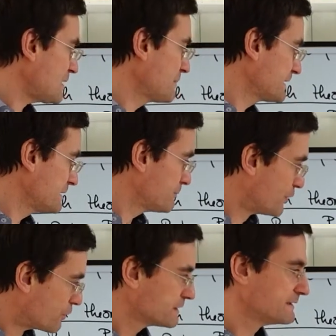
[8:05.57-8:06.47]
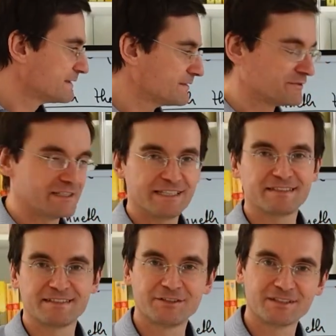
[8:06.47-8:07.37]
But the importance of that
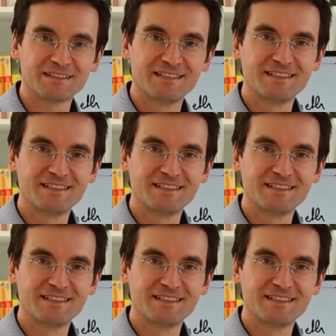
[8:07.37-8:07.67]
is not,